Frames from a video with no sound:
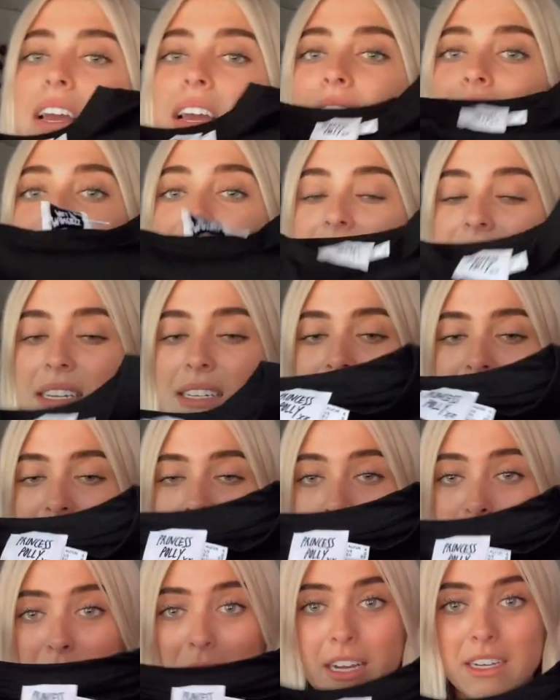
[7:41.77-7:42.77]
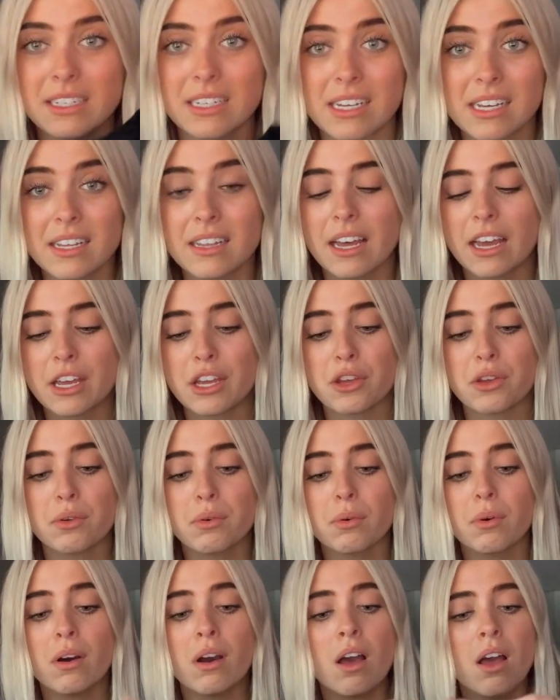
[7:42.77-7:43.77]
it is the black tea that
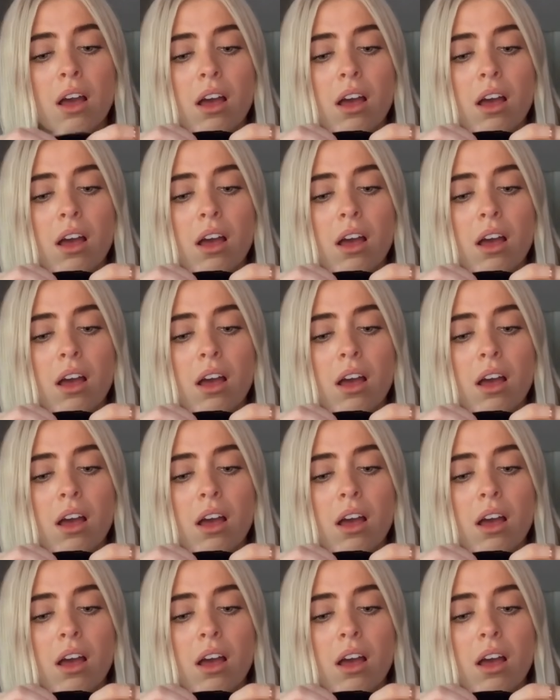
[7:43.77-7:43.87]
you